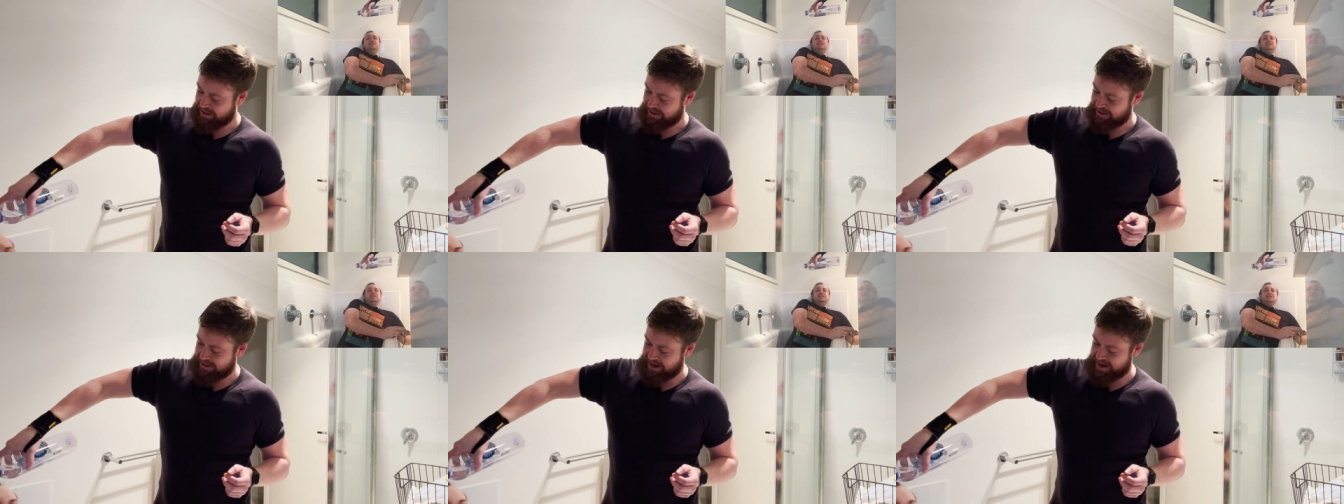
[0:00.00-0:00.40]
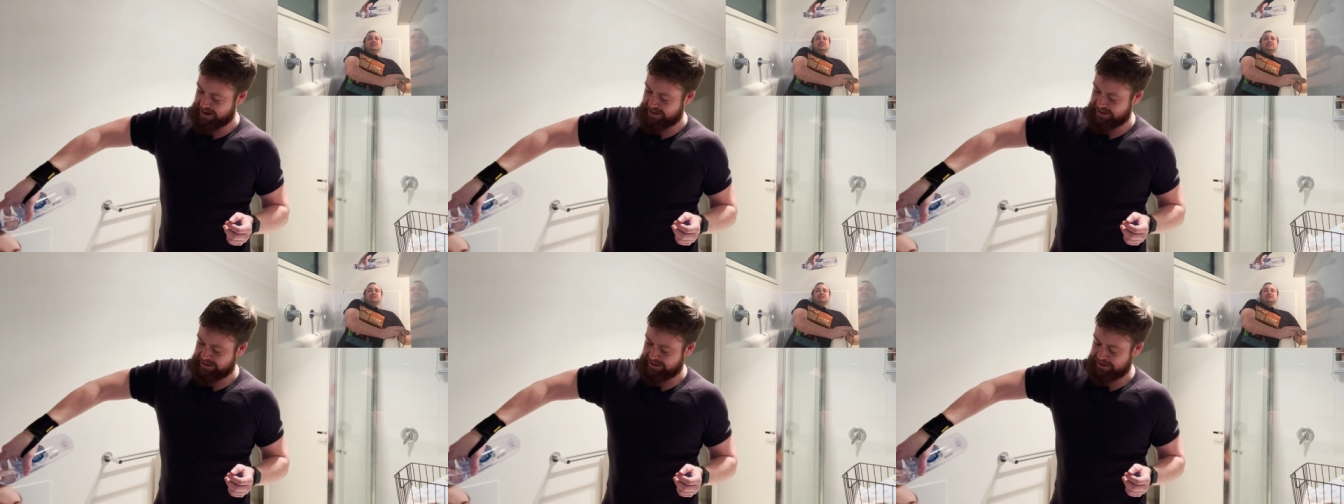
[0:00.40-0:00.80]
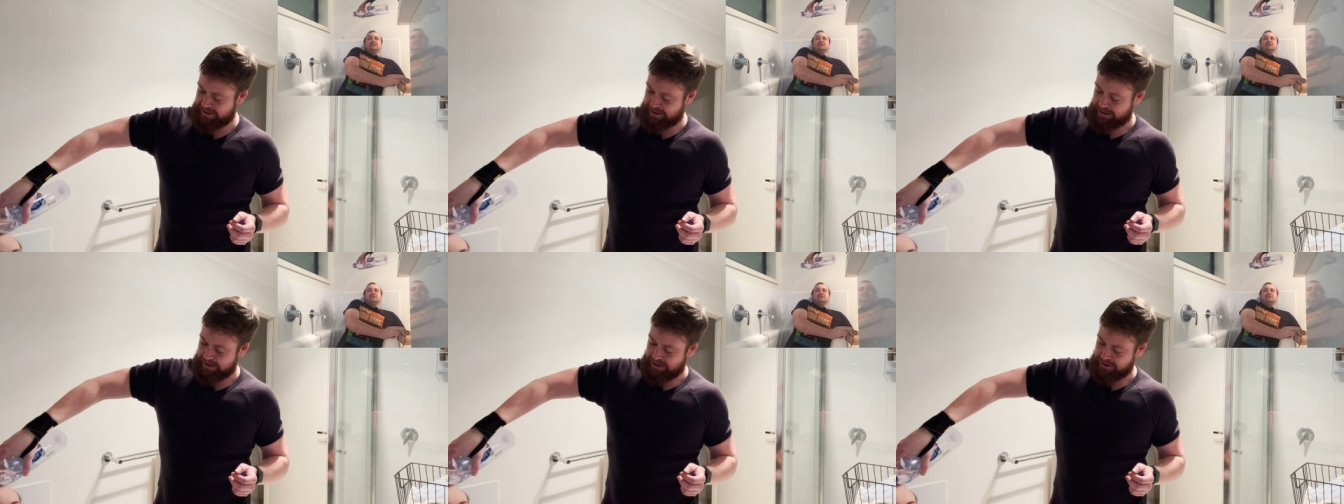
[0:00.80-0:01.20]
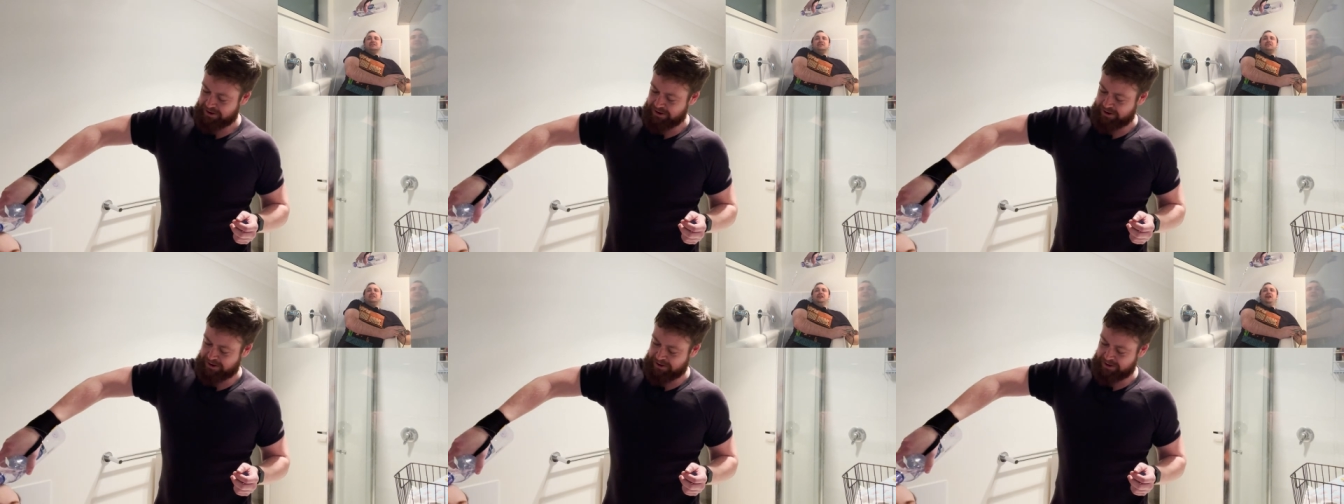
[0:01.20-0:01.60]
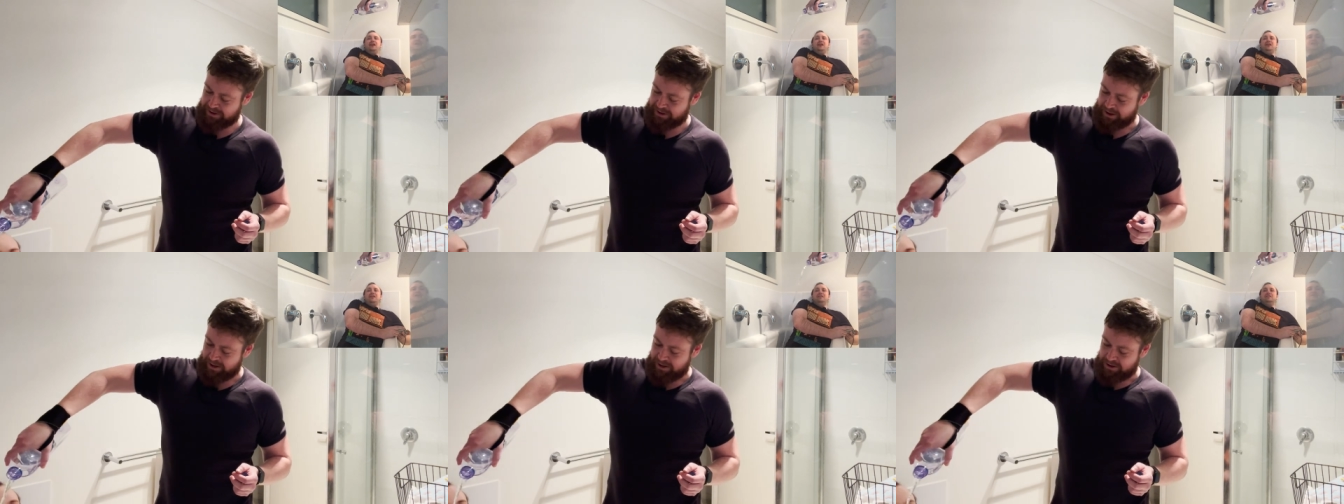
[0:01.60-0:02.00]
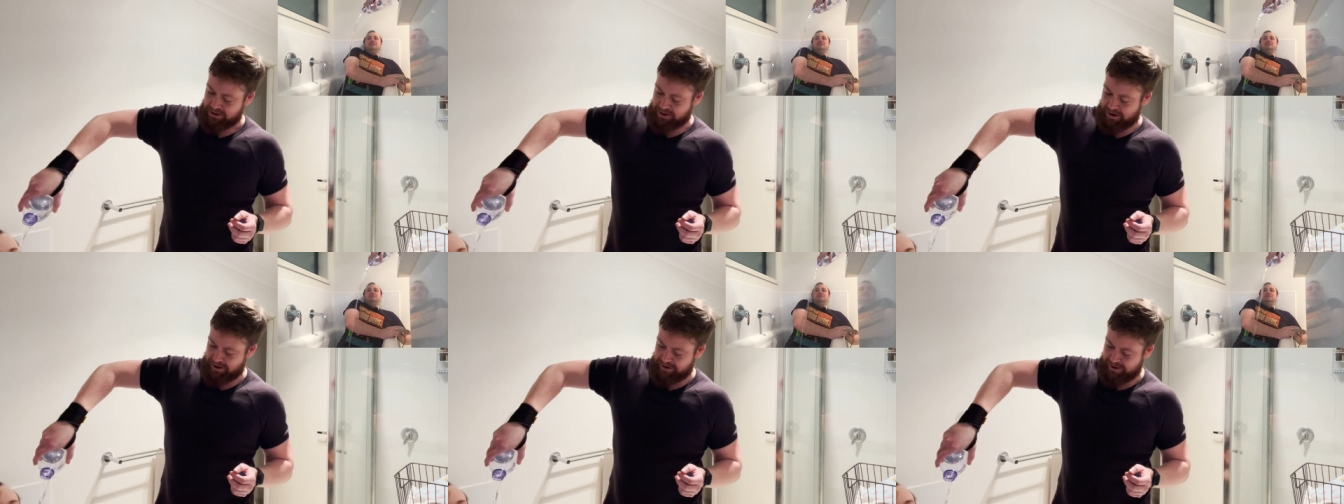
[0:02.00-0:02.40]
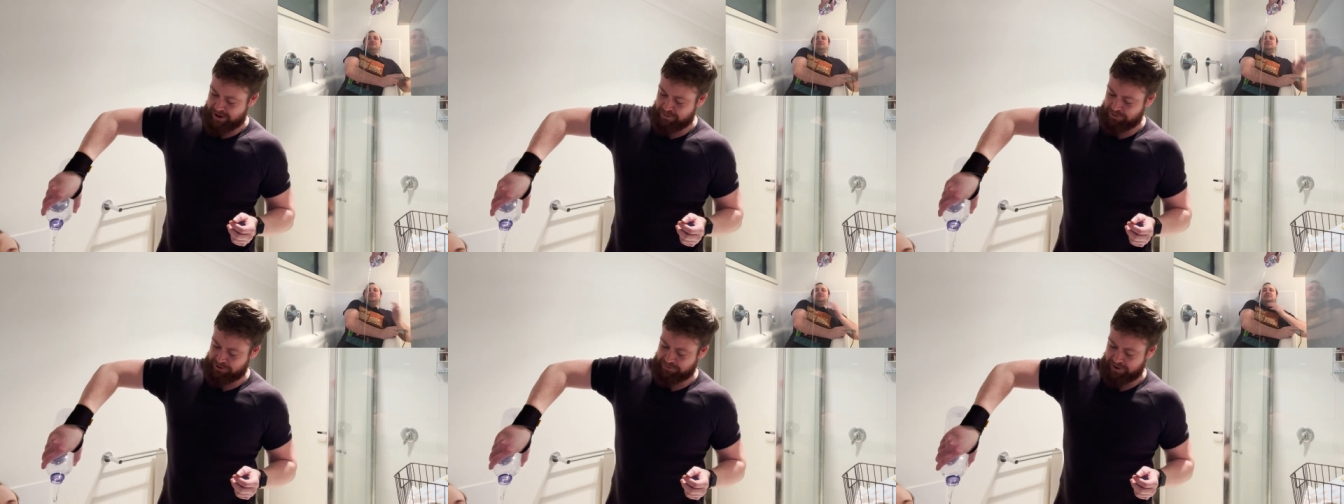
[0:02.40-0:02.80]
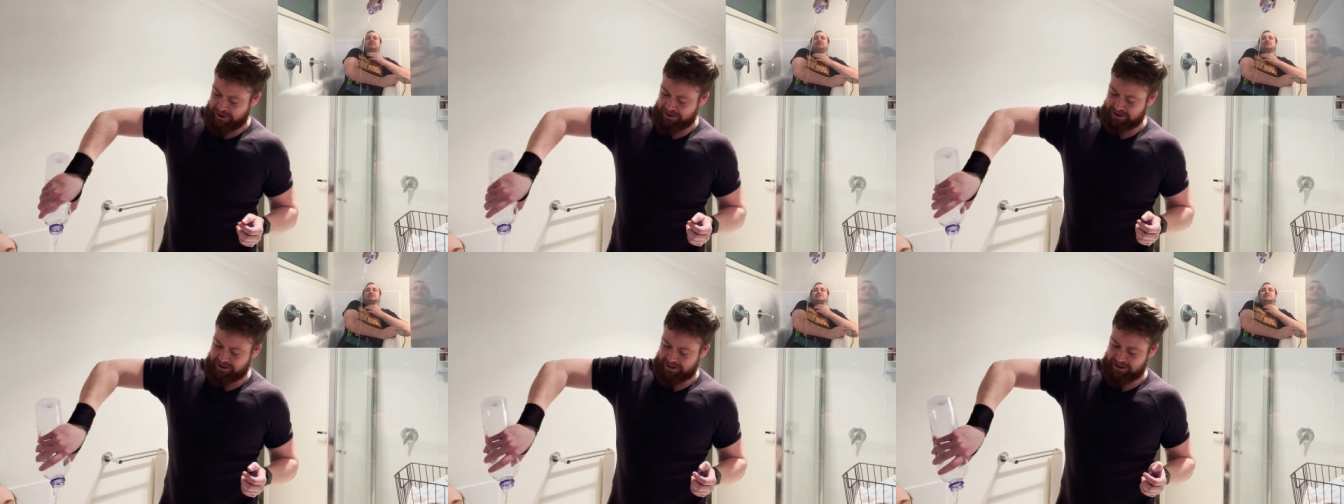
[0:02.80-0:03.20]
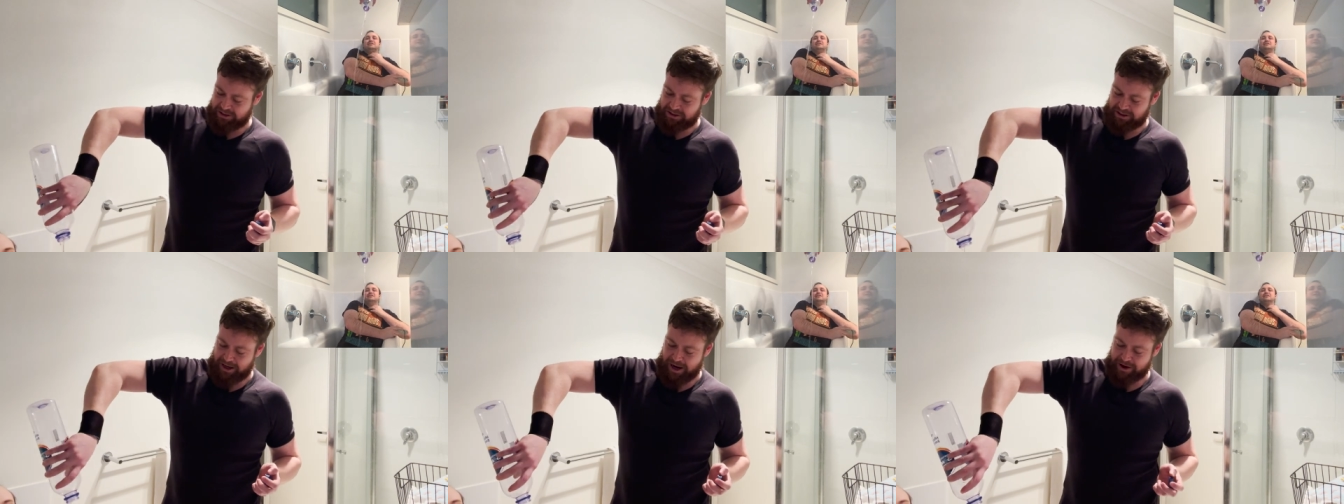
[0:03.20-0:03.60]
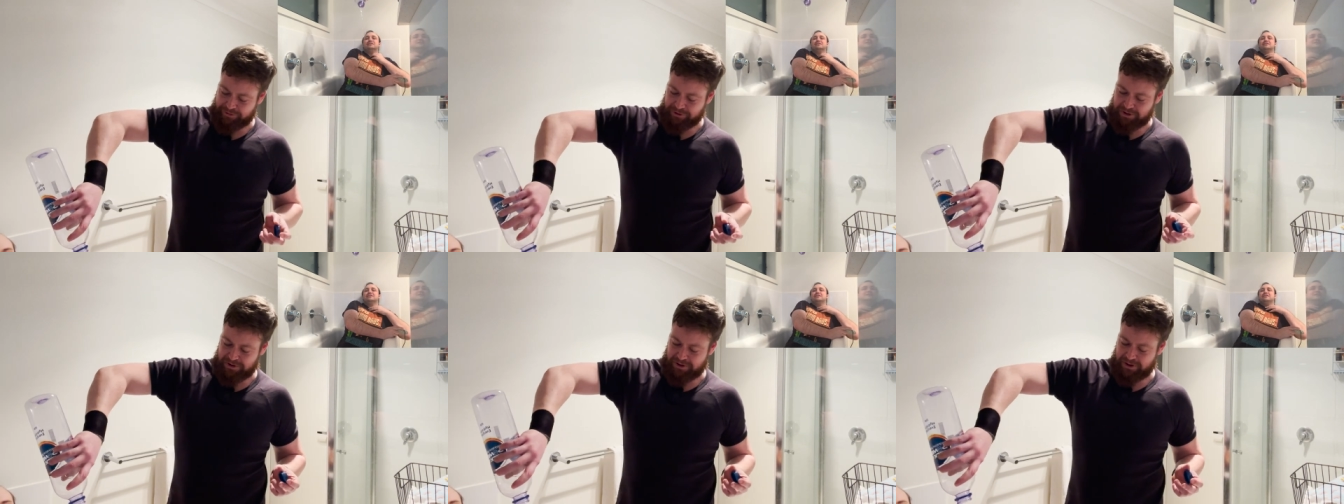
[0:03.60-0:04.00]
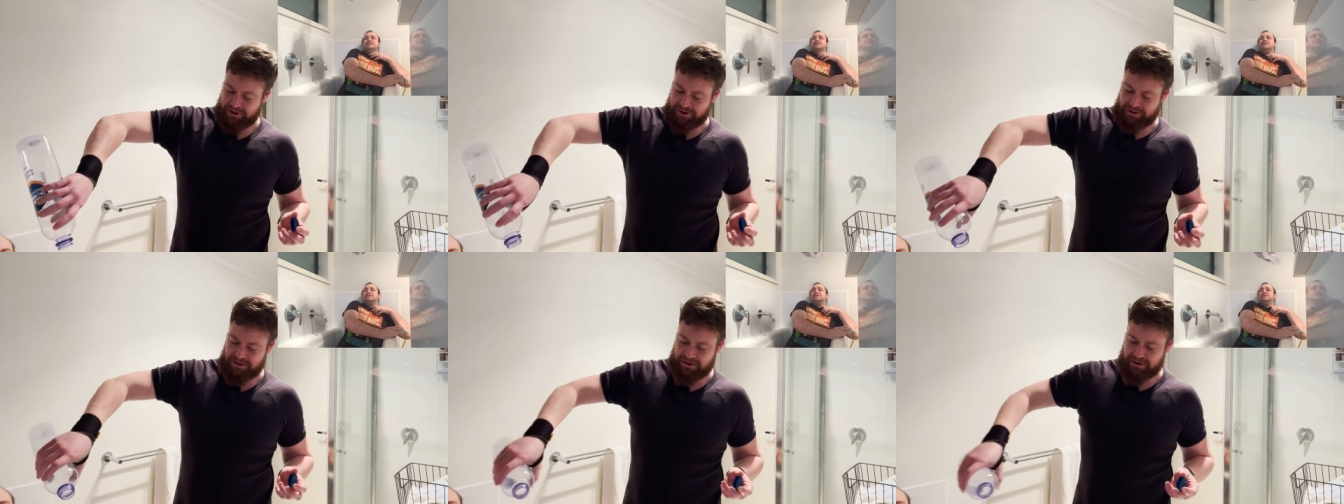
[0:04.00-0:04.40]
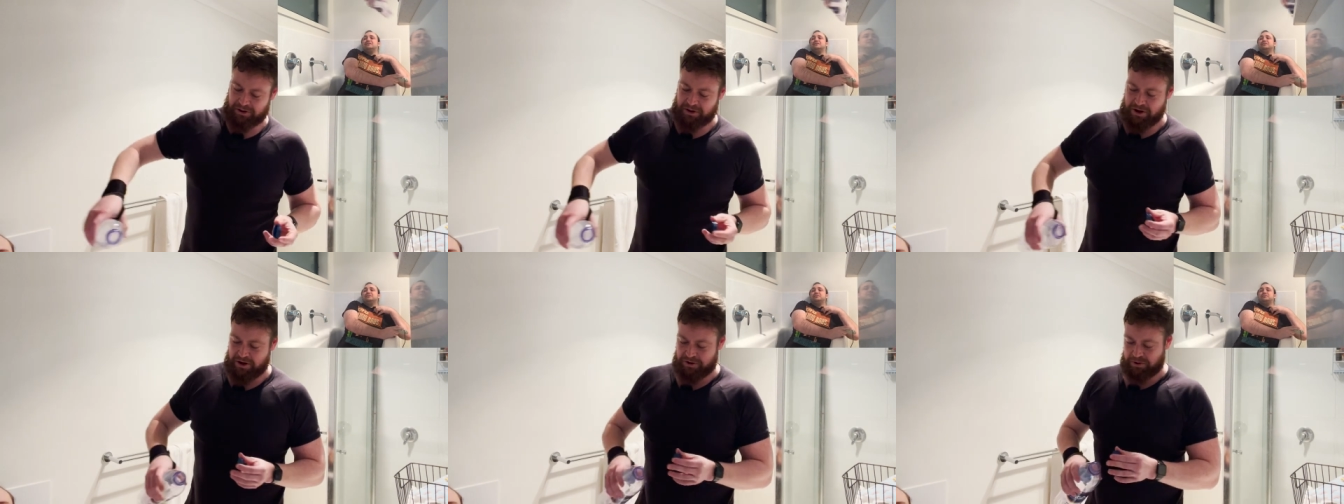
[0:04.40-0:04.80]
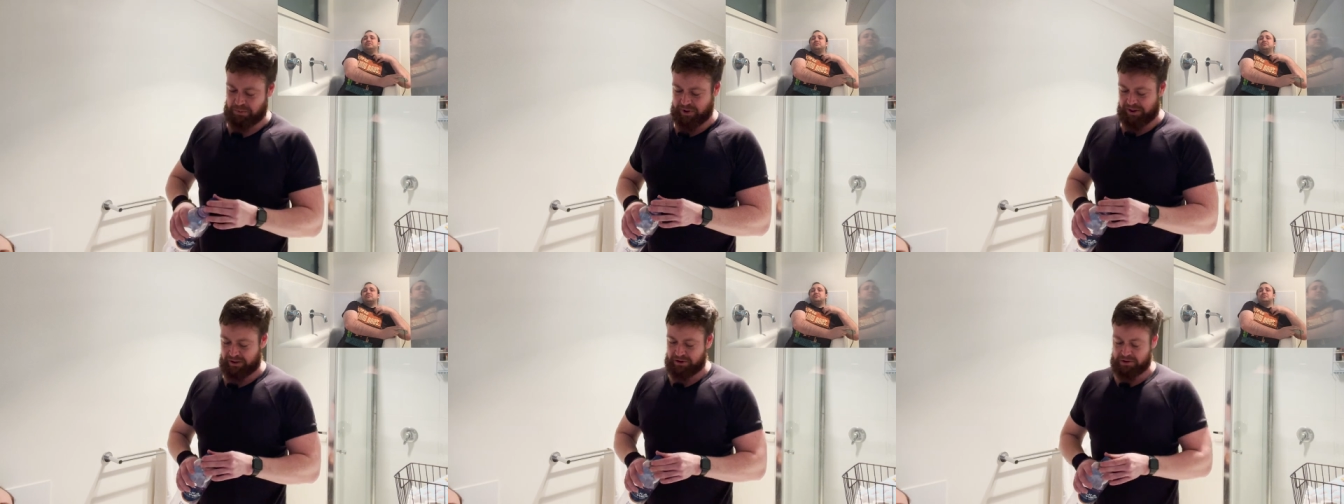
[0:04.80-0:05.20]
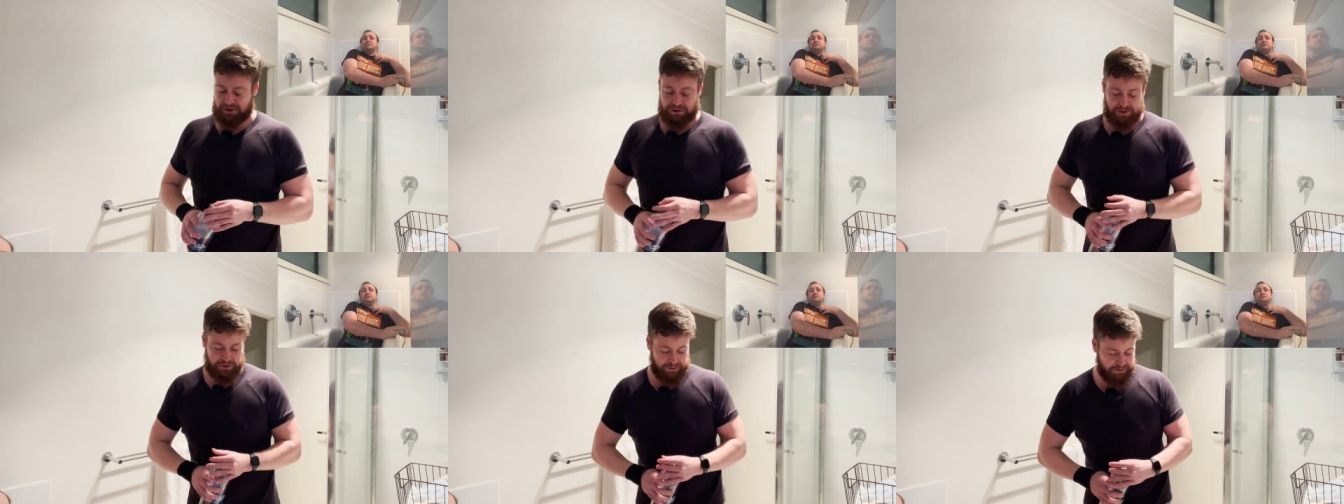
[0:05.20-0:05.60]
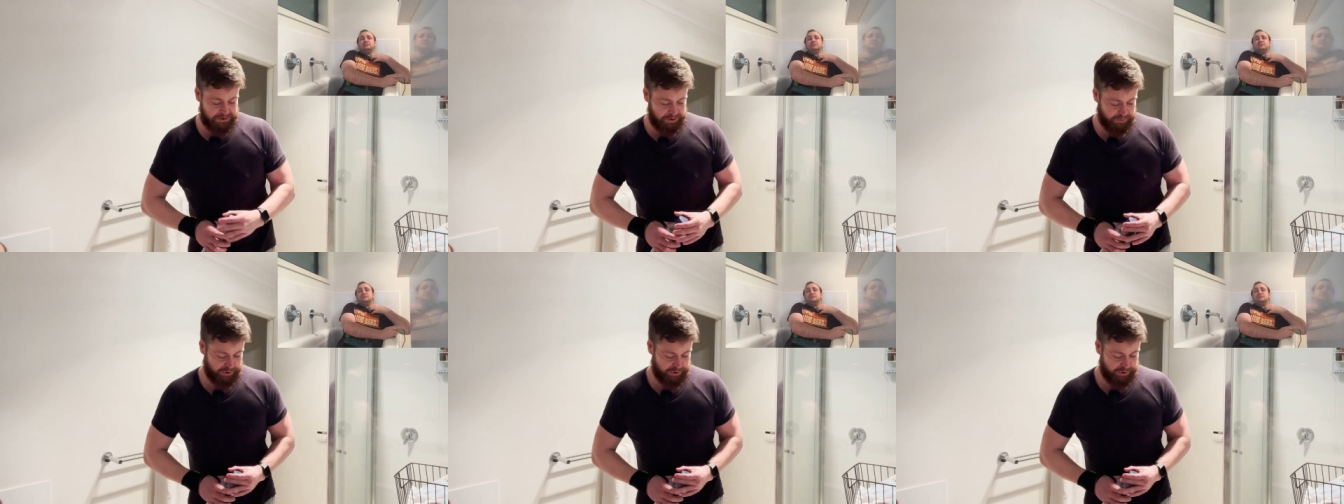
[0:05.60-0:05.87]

Like you know Donald Rumsfeld didn't die for us not to learn that we can just torture